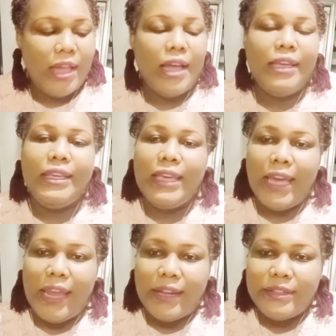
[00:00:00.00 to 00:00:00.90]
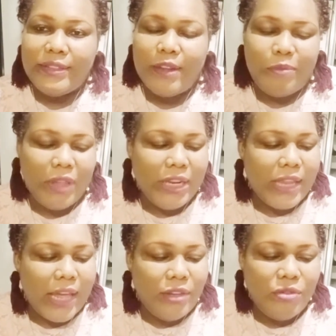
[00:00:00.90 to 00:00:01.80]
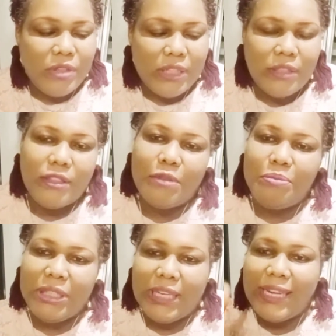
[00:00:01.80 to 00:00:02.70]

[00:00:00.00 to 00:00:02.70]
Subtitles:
Again, something that you need to be